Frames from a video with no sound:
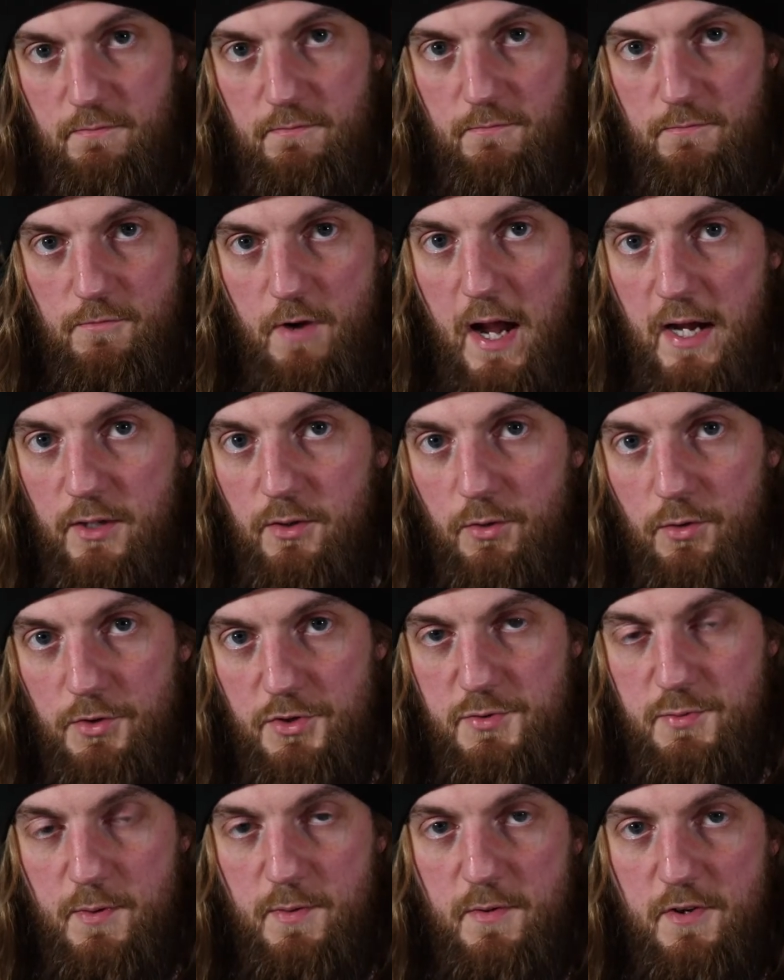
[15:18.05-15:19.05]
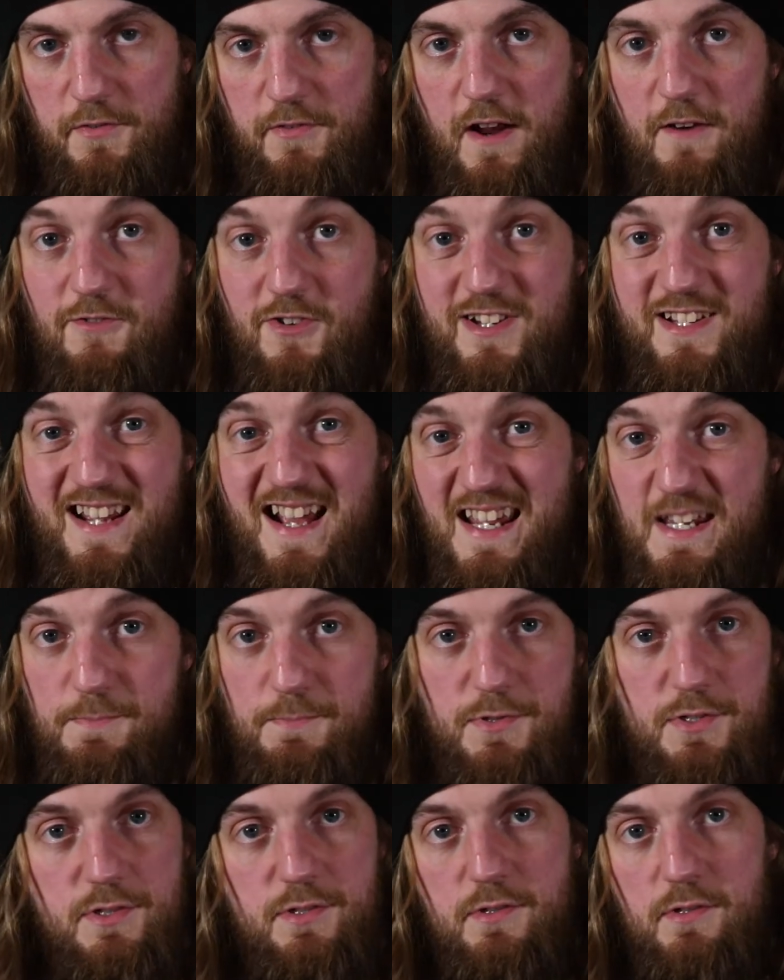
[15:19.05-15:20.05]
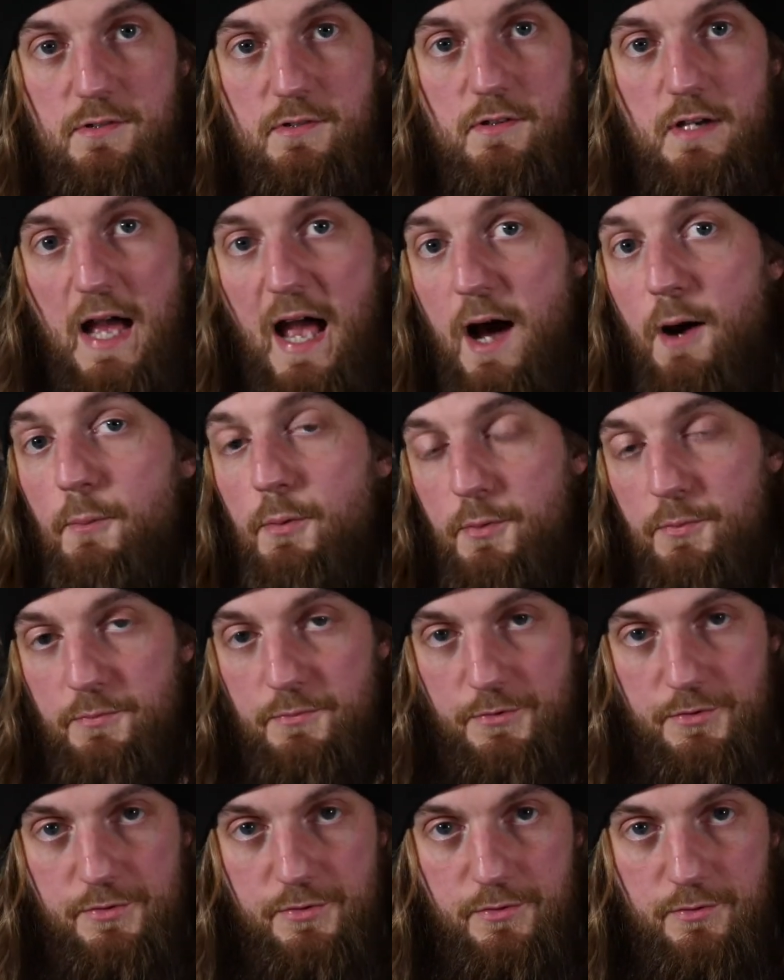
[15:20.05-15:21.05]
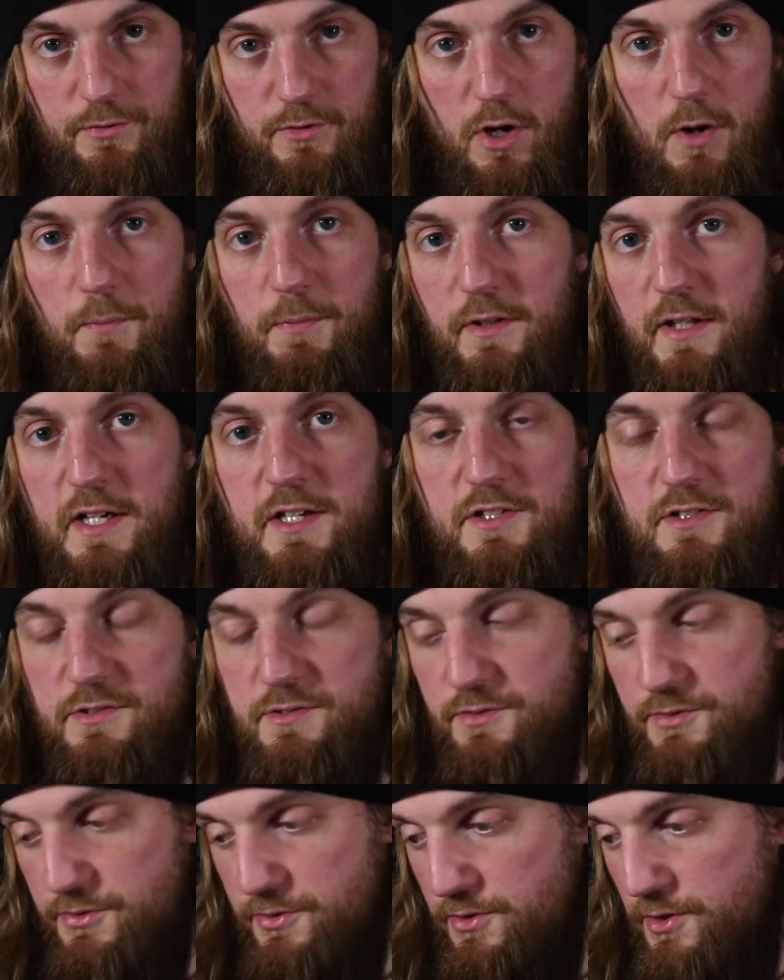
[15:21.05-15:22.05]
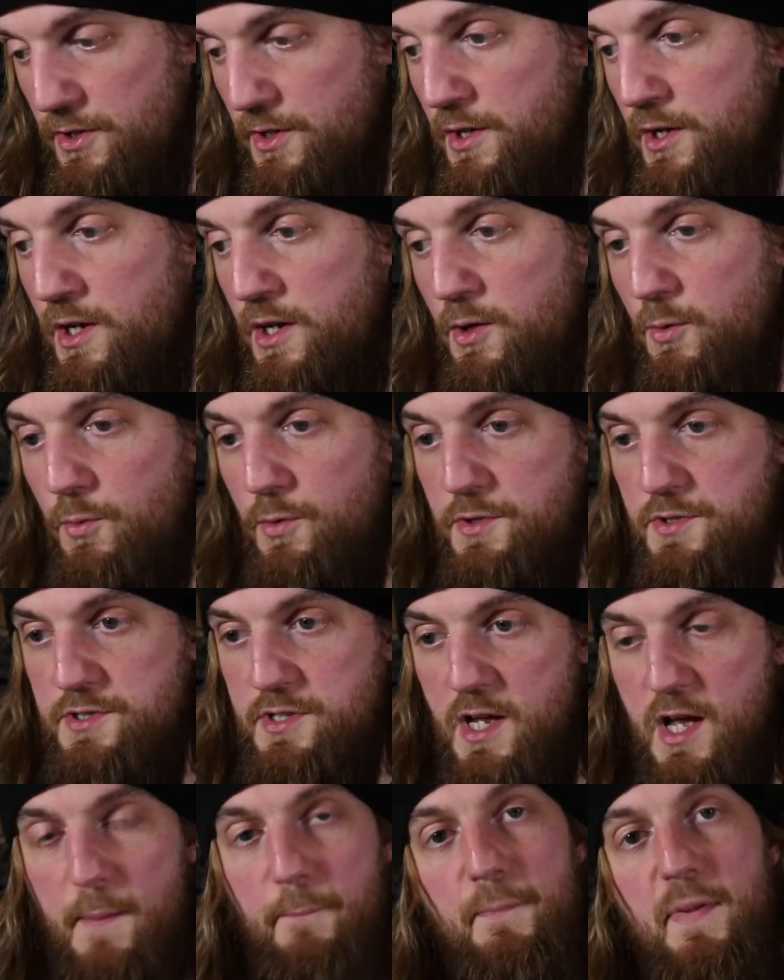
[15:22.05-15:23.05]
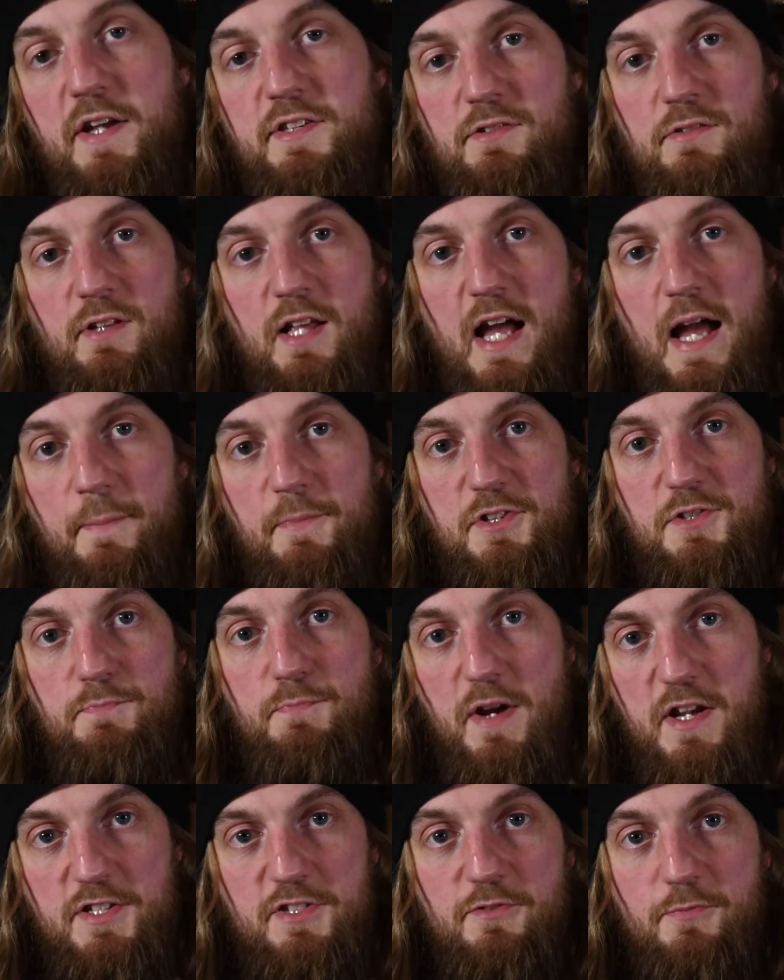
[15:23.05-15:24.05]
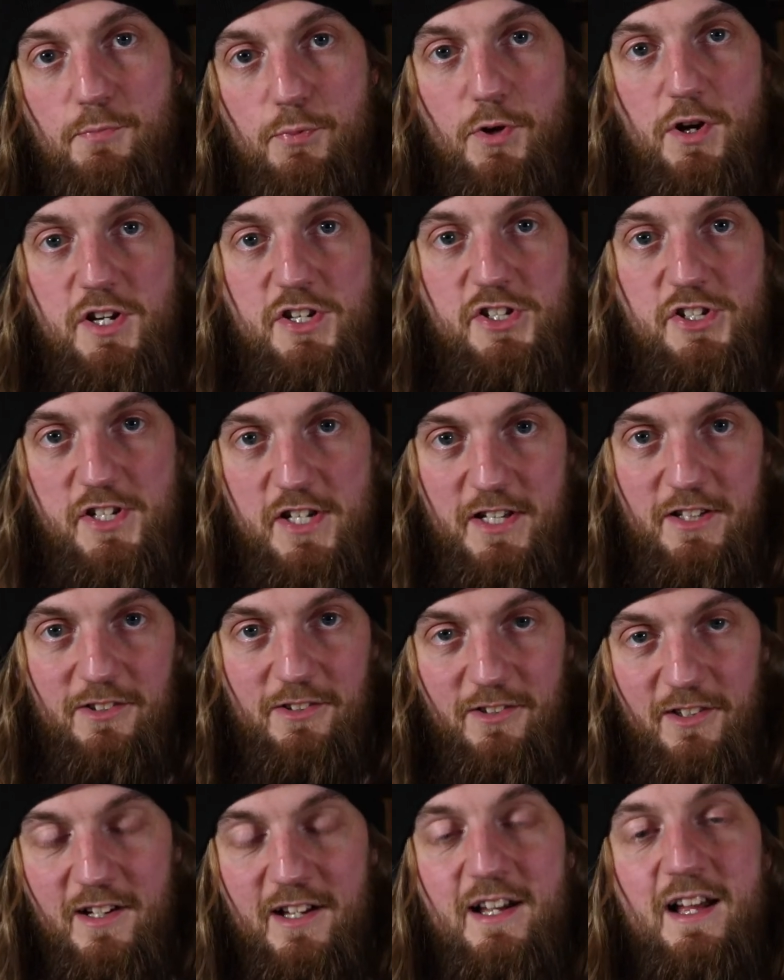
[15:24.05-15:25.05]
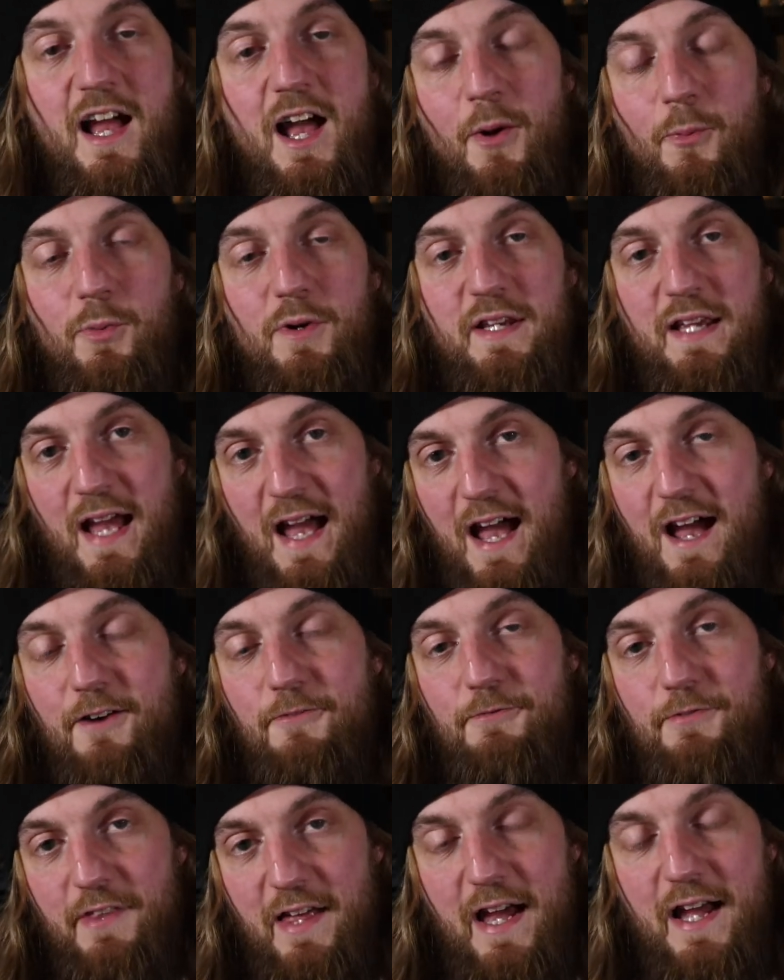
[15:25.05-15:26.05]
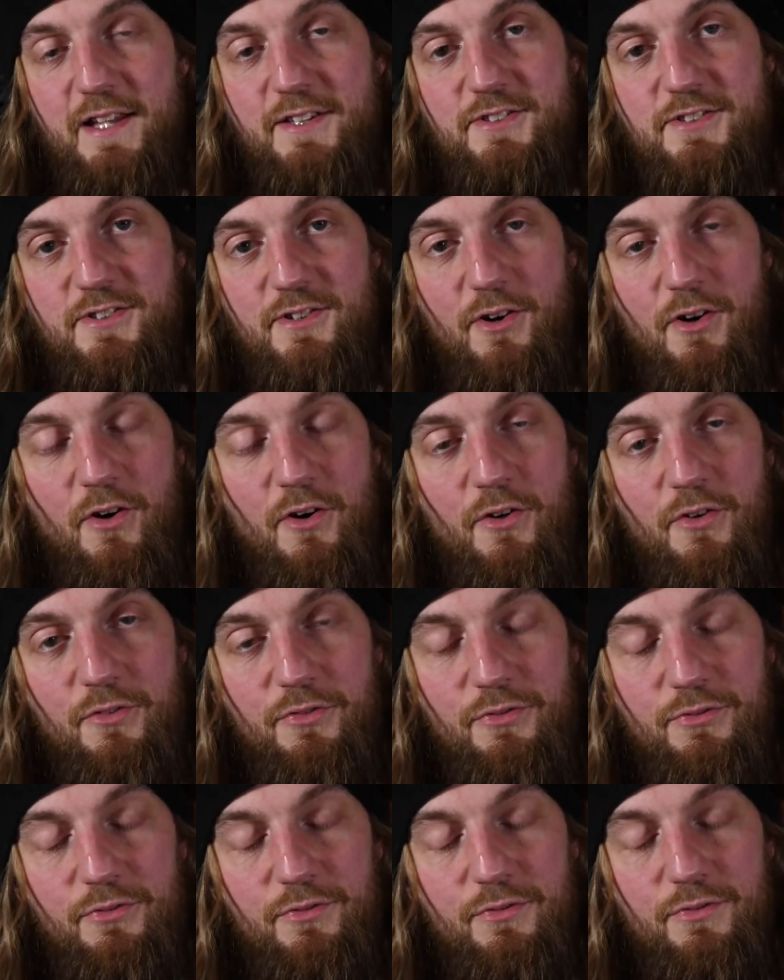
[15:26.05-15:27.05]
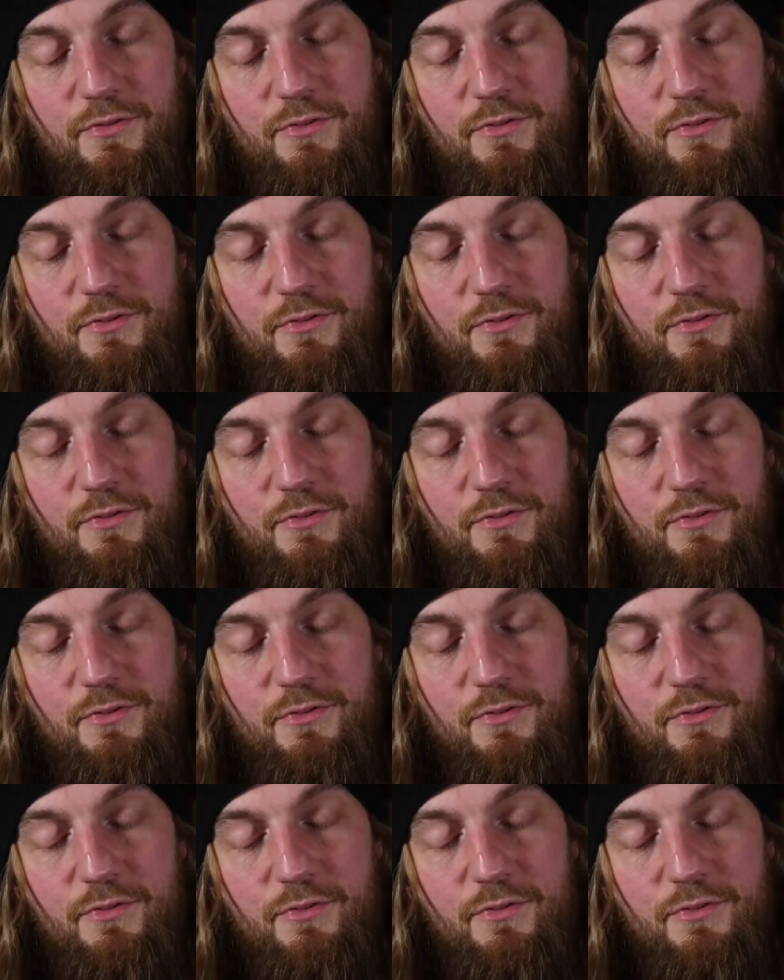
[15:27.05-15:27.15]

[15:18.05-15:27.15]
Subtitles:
records, one of my favourite tapes, albums, compilations, was Metal Hammer's Best of British Steel, and we have that on